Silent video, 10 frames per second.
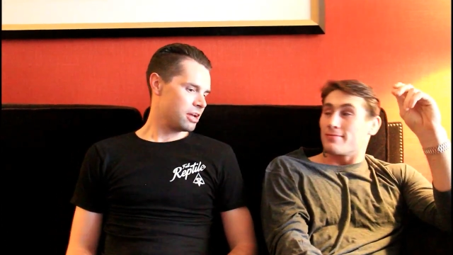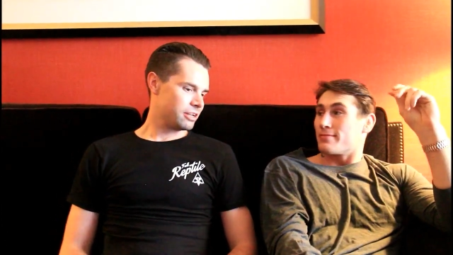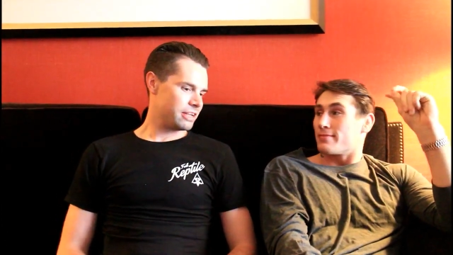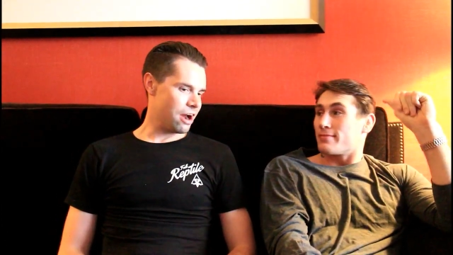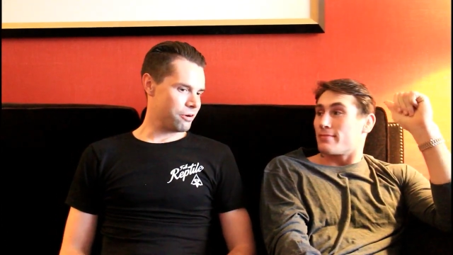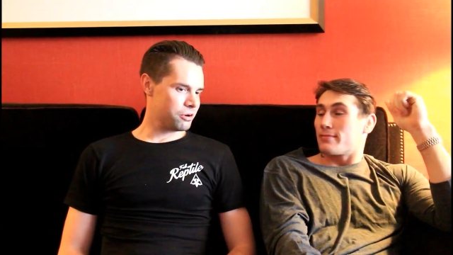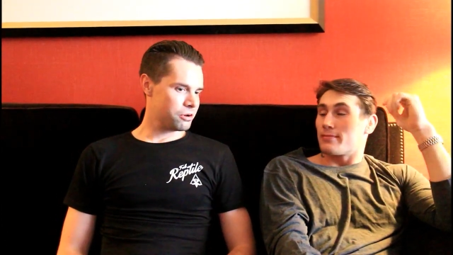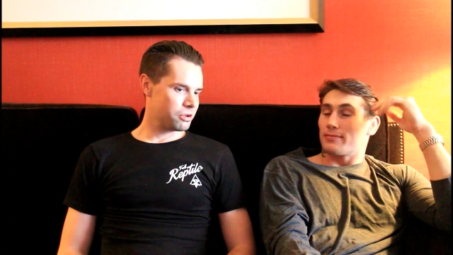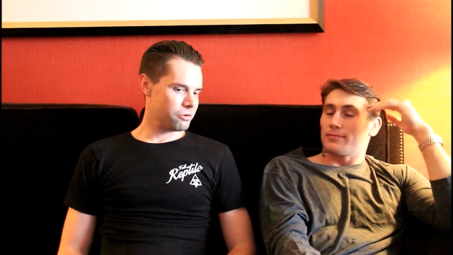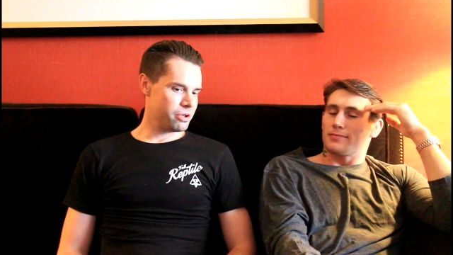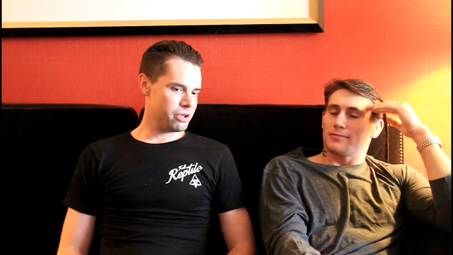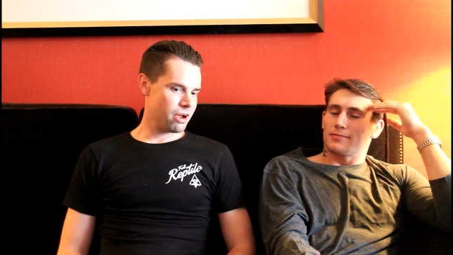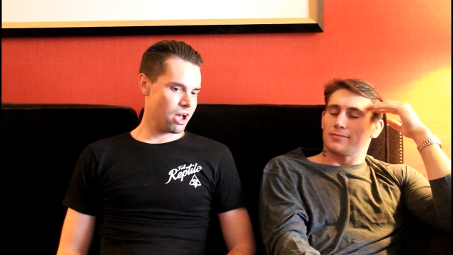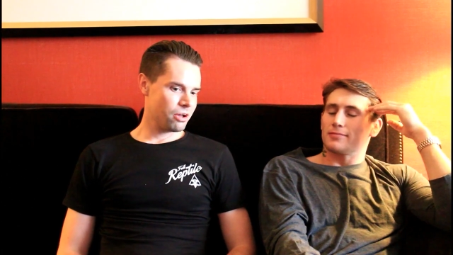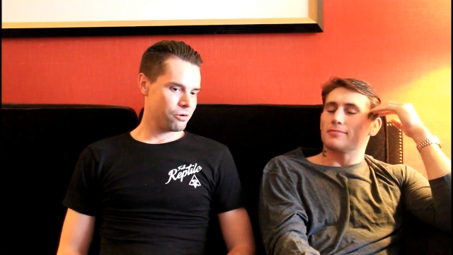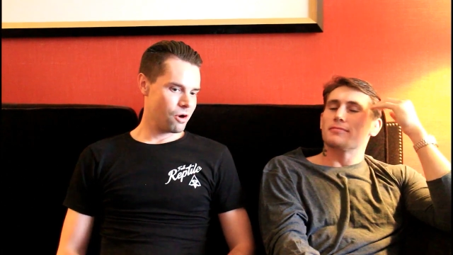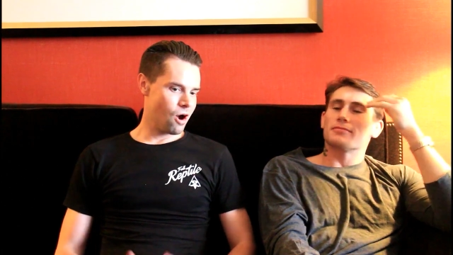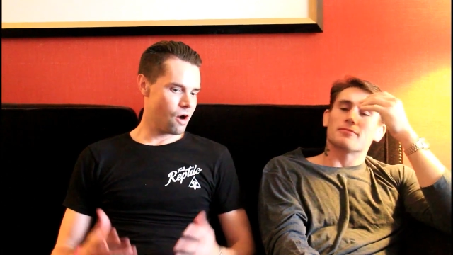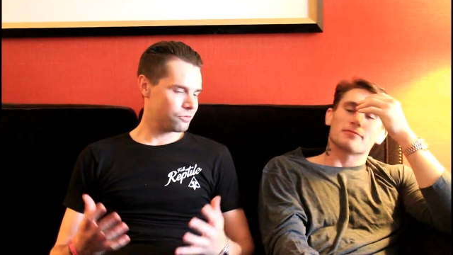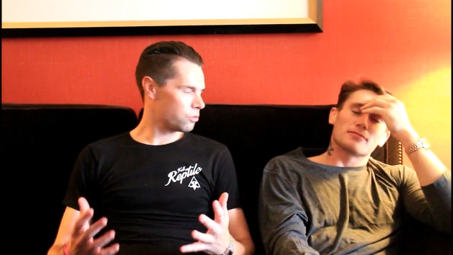Speaker 1: Darren, we're uh,
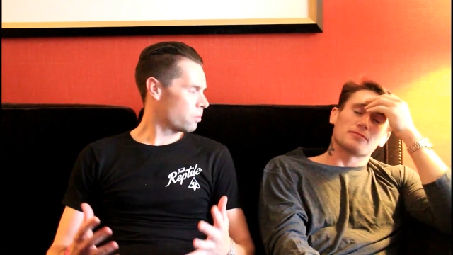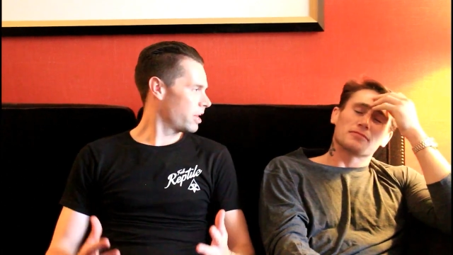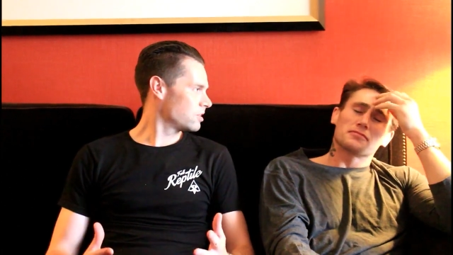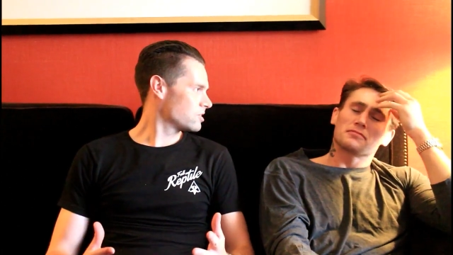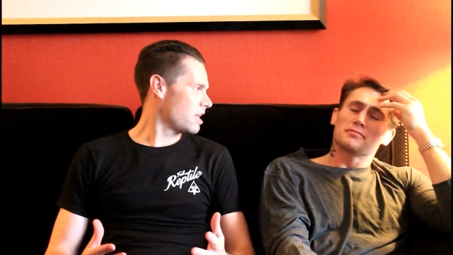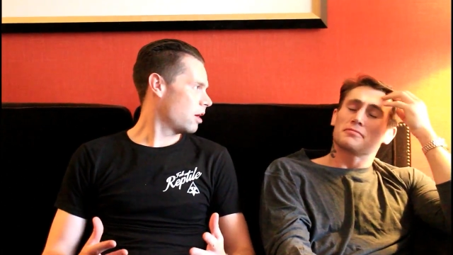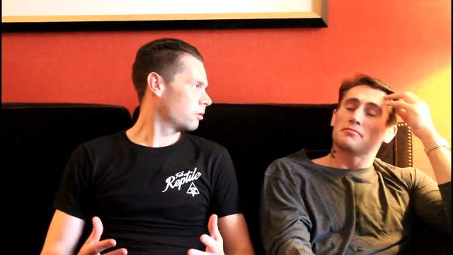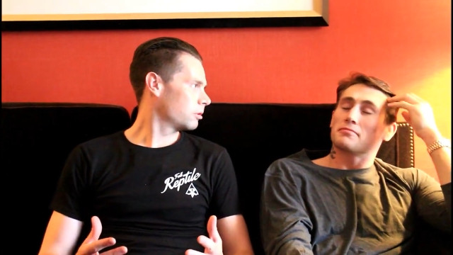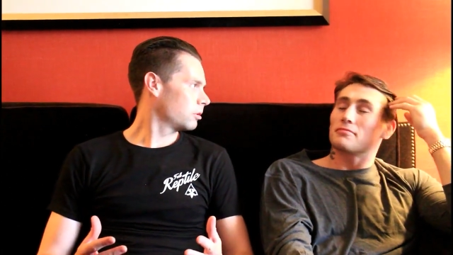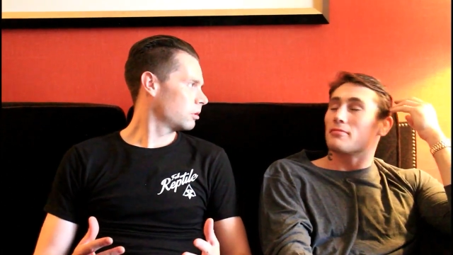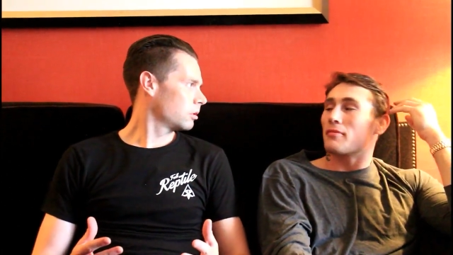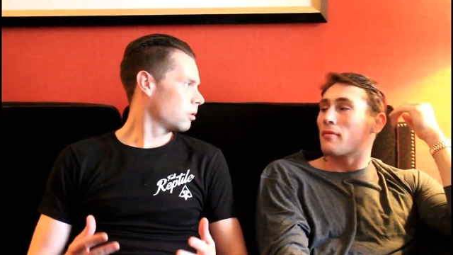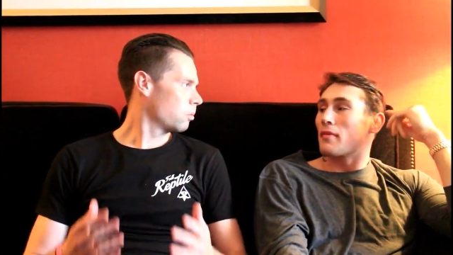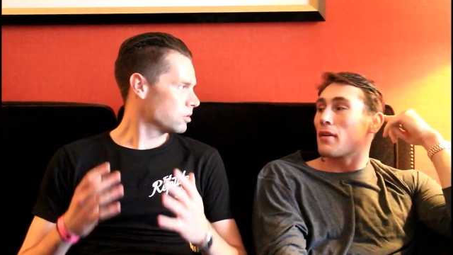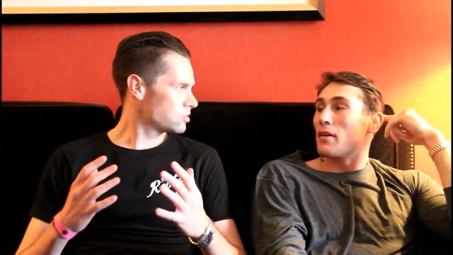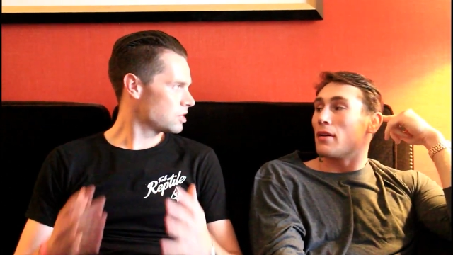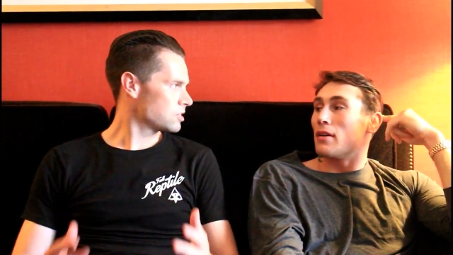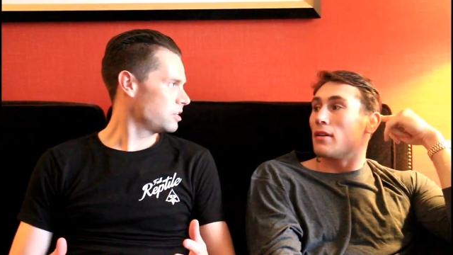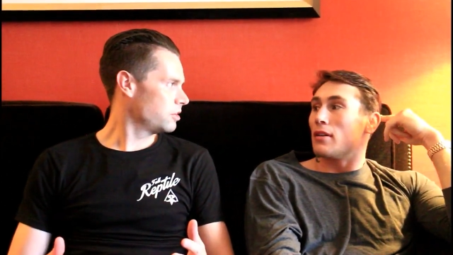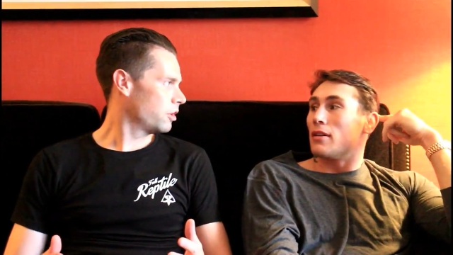after the weigh-ins now,
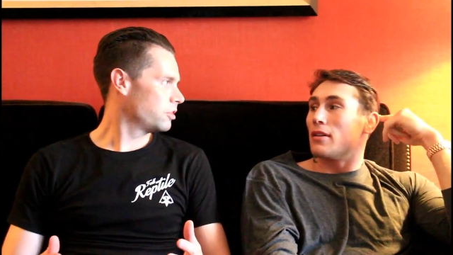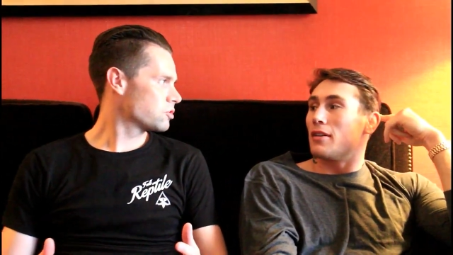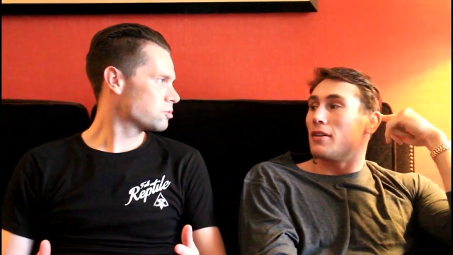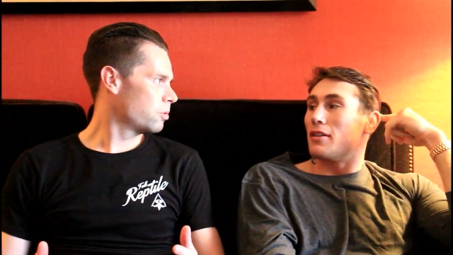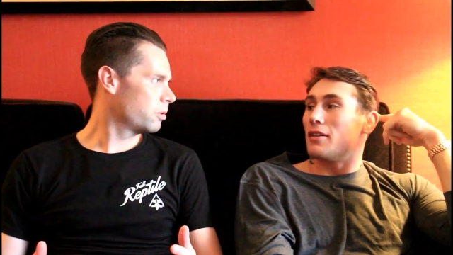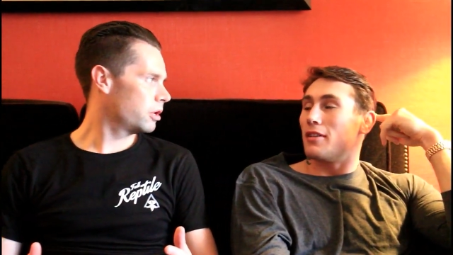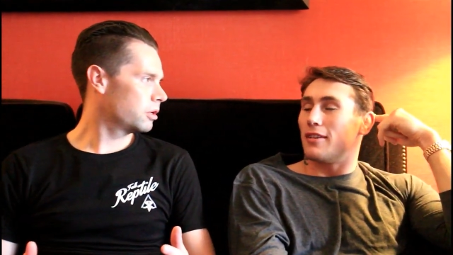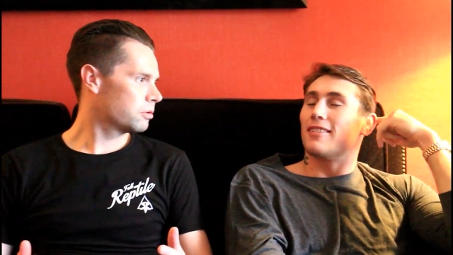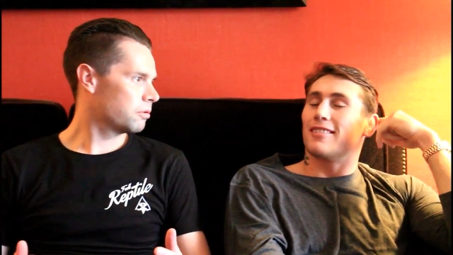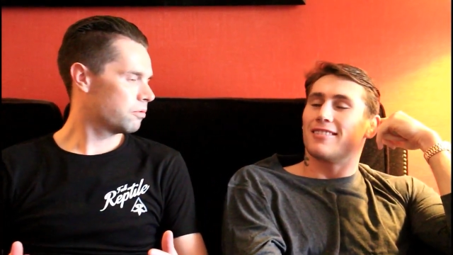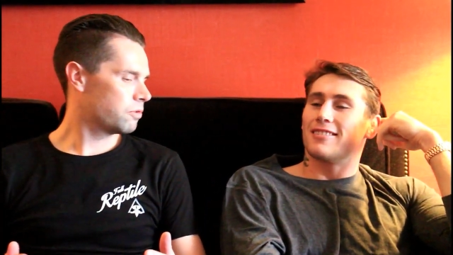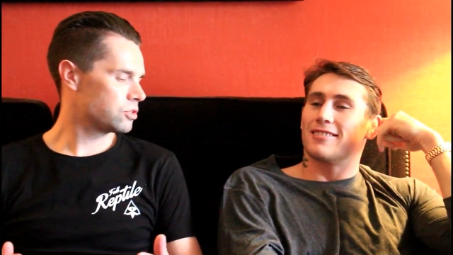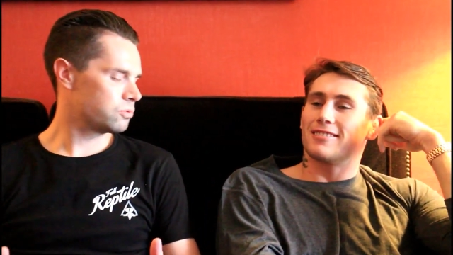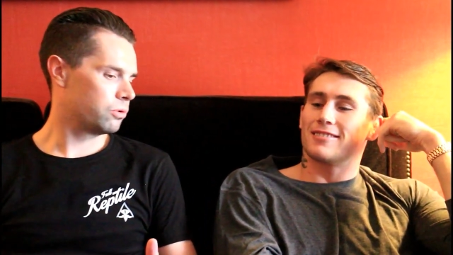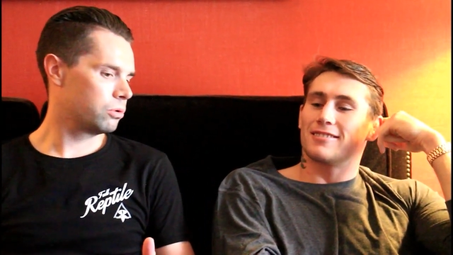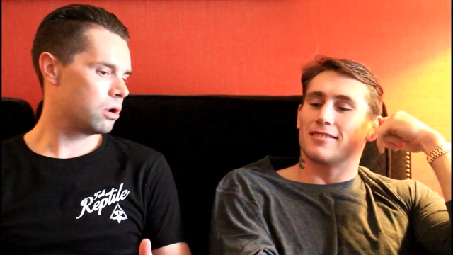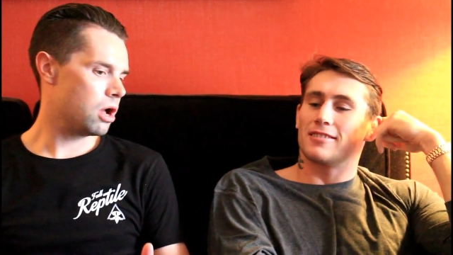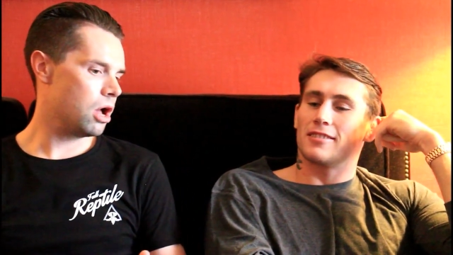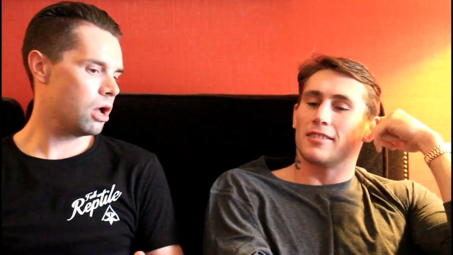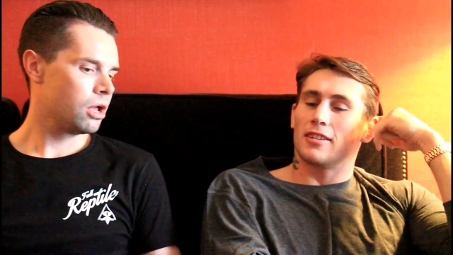169 this morning. First of all,
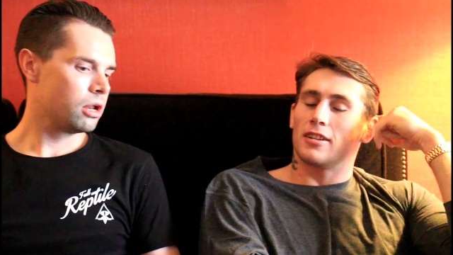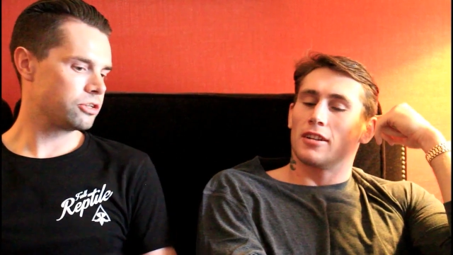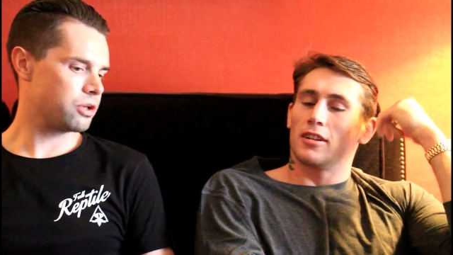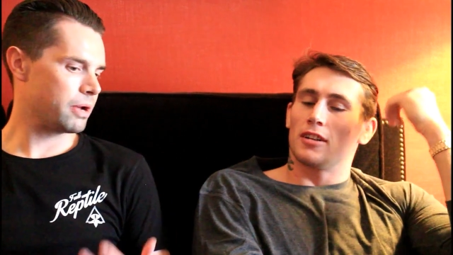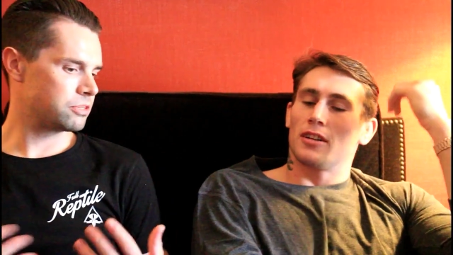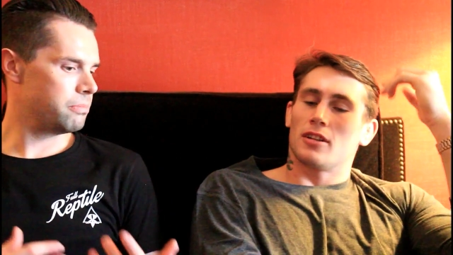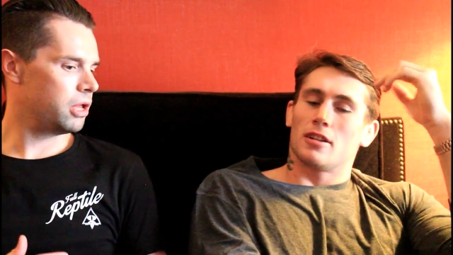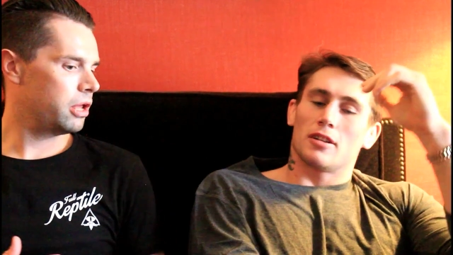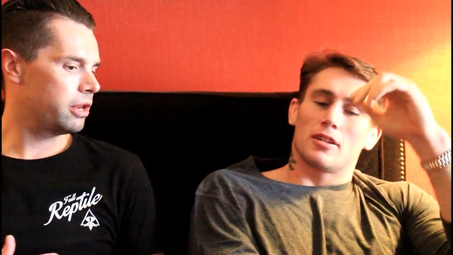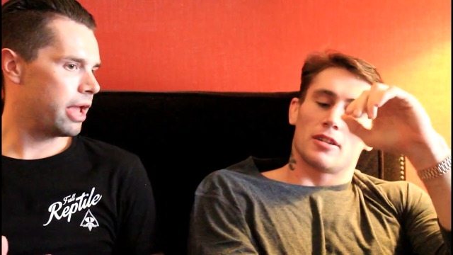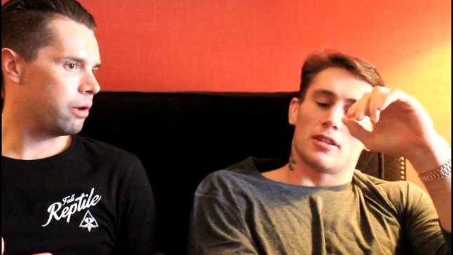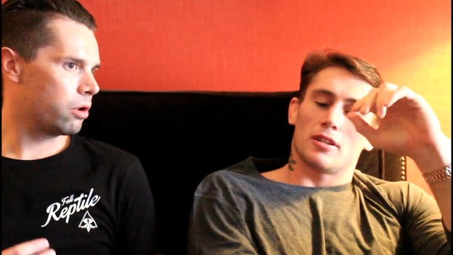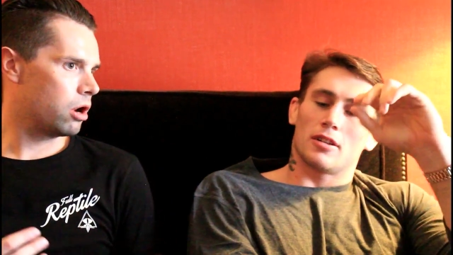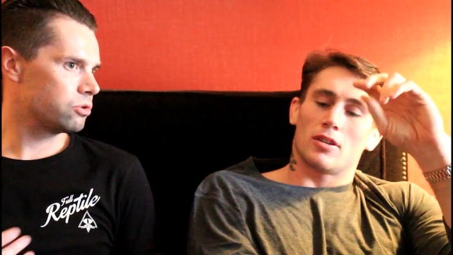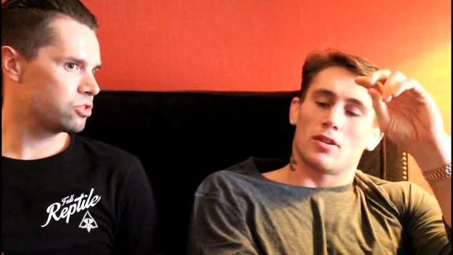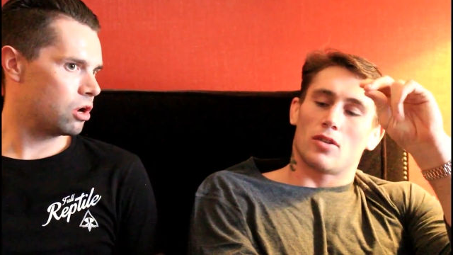uh, let's get back to media day where I was